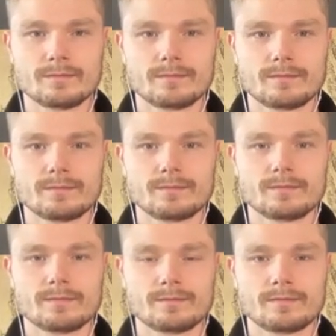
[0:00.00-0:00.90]

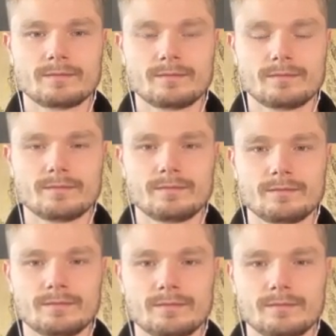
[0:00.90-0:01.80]

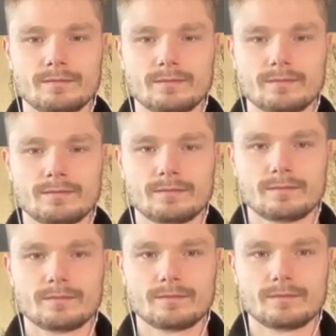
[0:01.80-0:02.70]
No words are spoken by the person on screen.